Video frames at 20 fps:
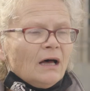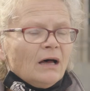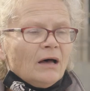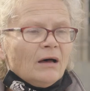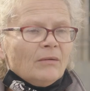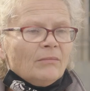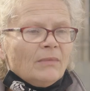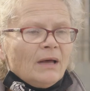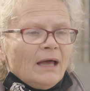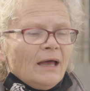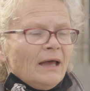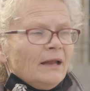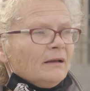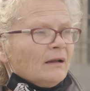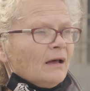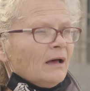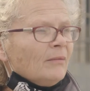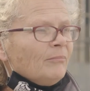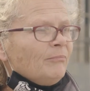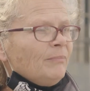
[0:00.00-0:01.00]
Um, and
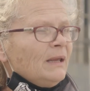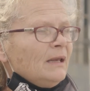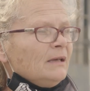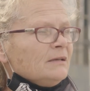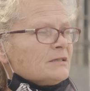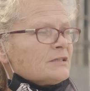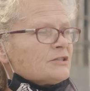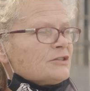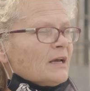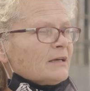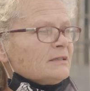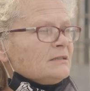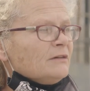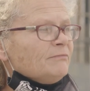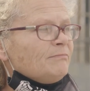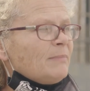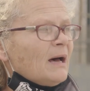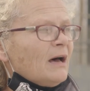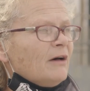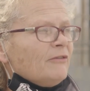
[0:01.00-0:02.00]
I'm being distracted
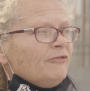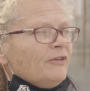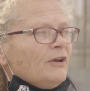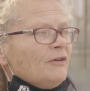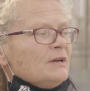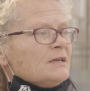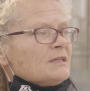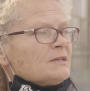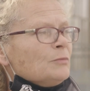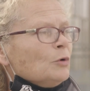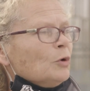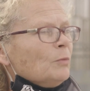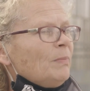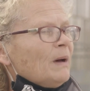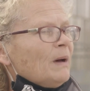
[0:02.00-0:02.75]
by a very small